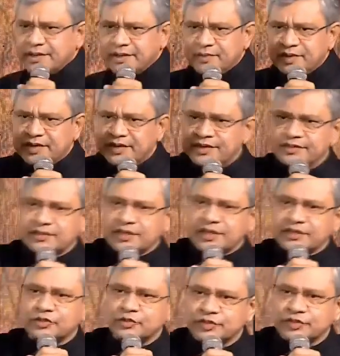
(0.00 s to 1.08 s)
anybody get a
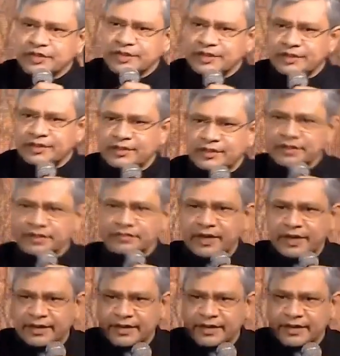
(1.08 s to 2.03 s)
chance to see it while